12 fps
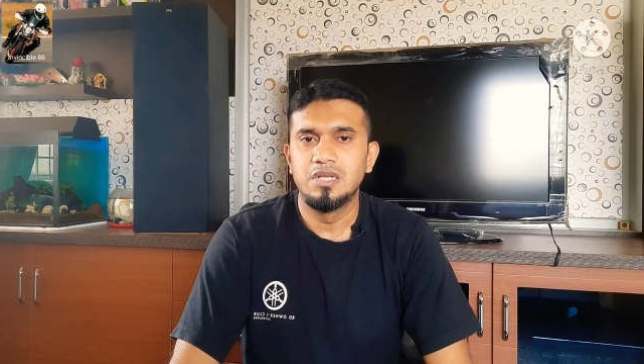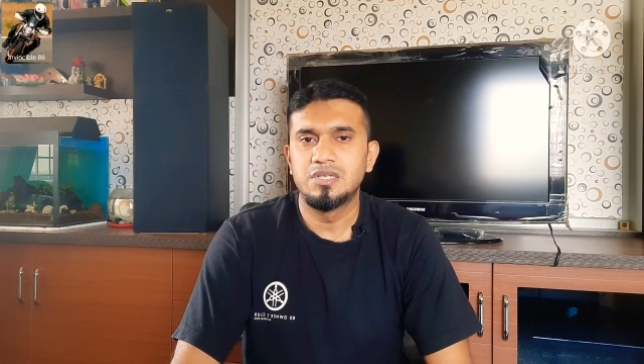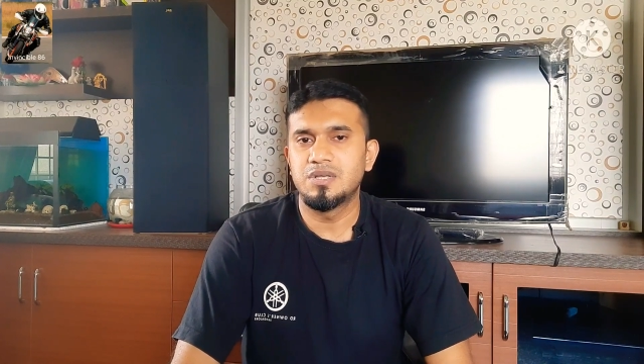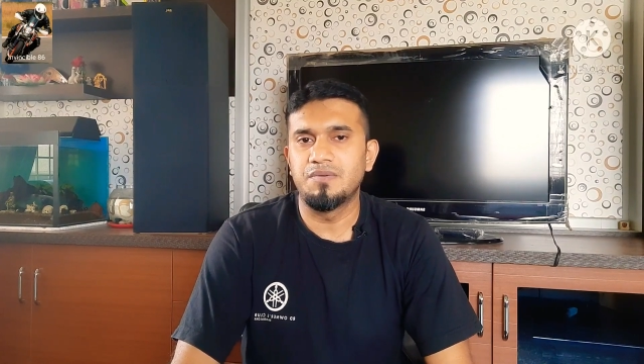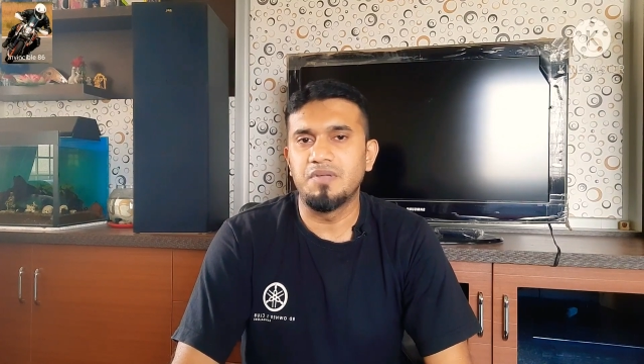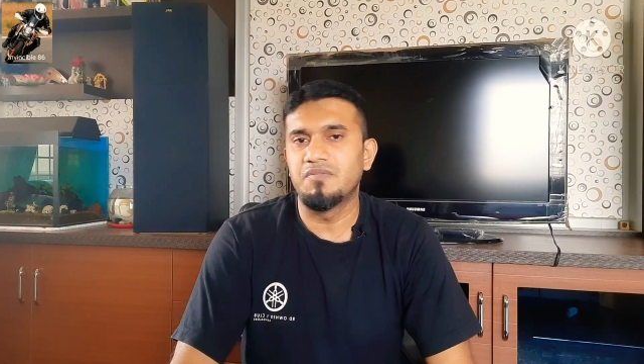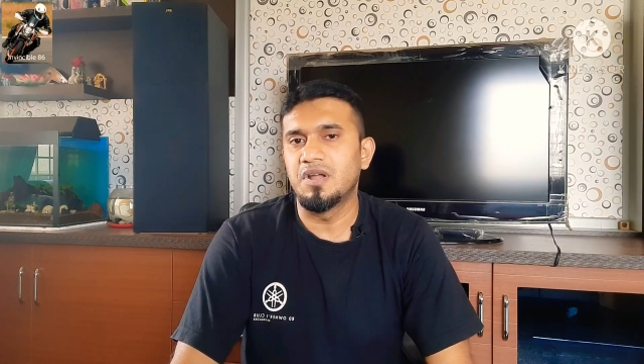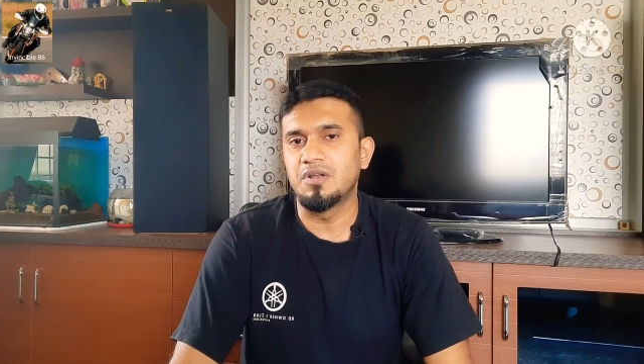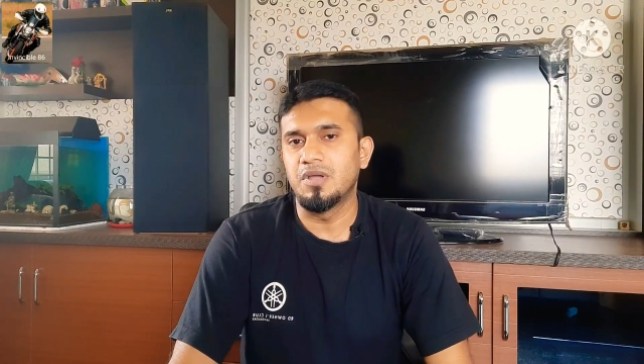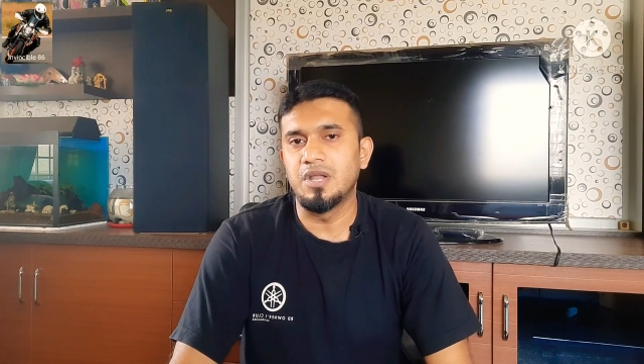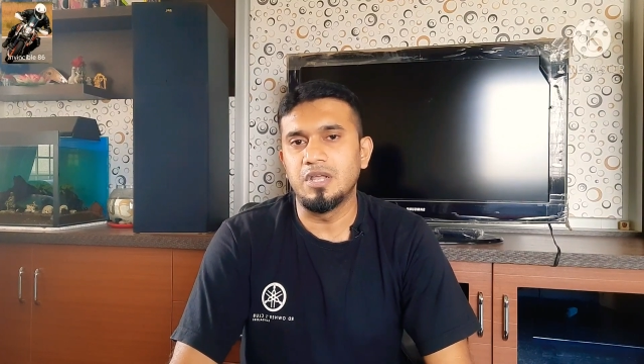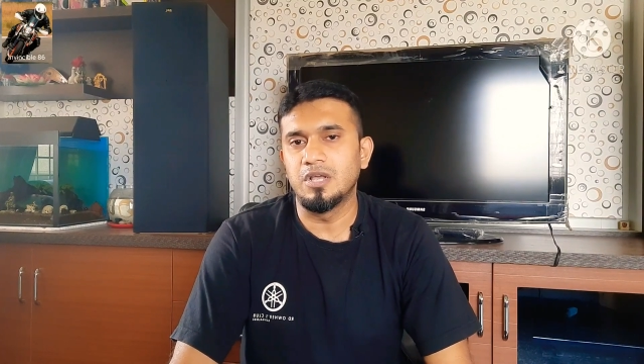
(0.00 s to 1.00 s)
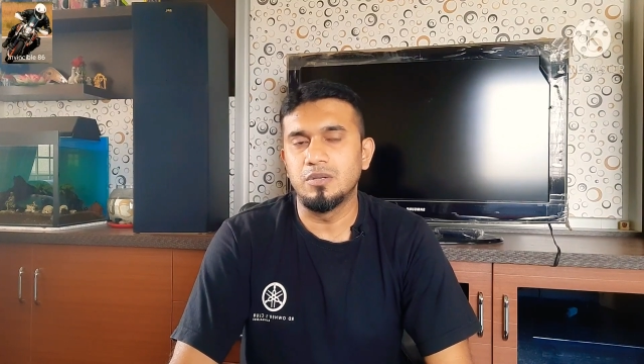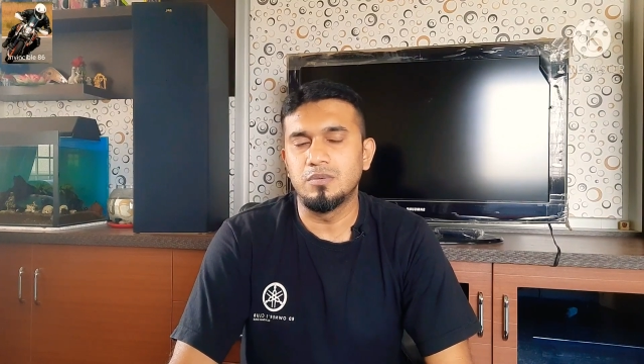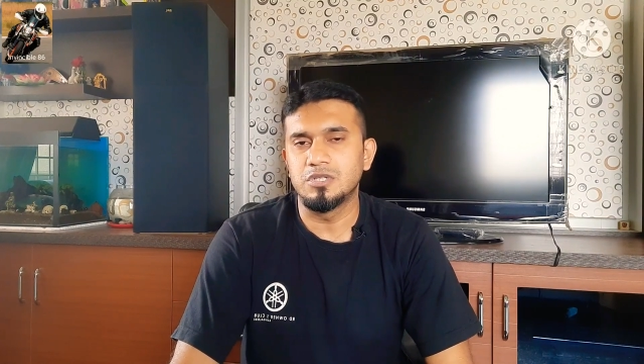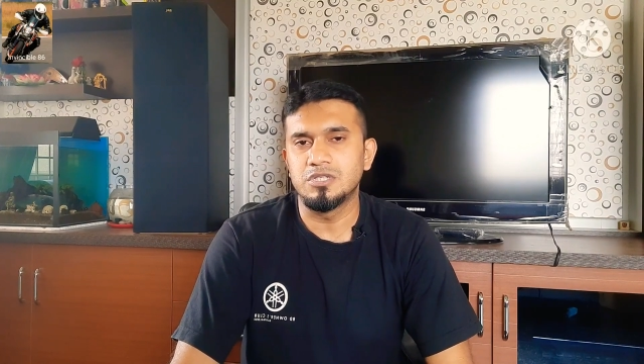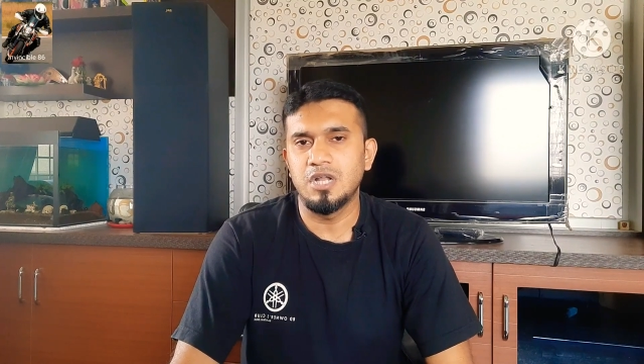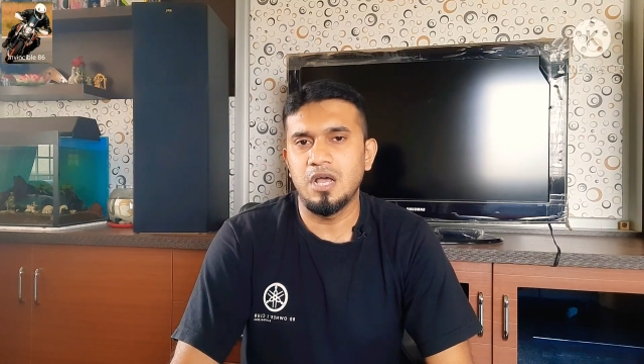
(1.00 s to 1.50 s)
75 to 80
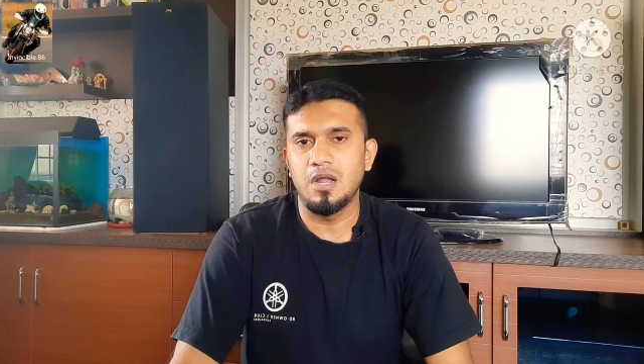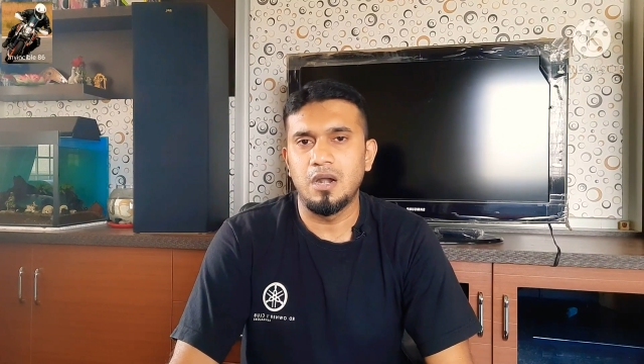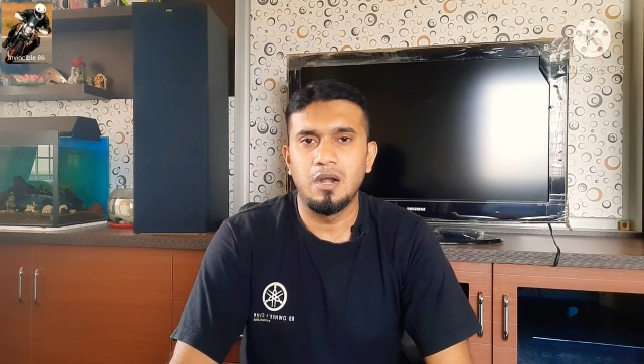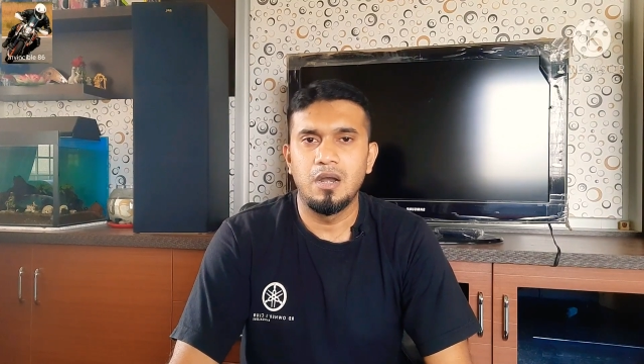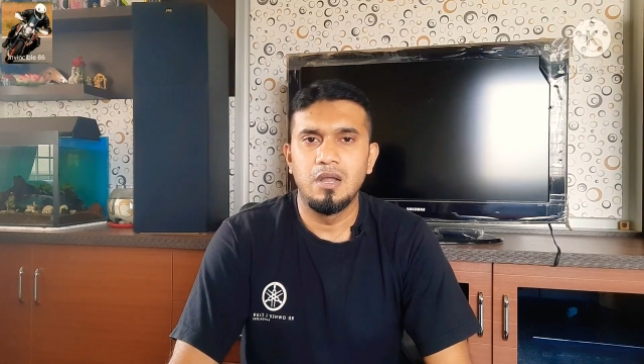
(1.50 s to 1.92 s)
kilometers an hour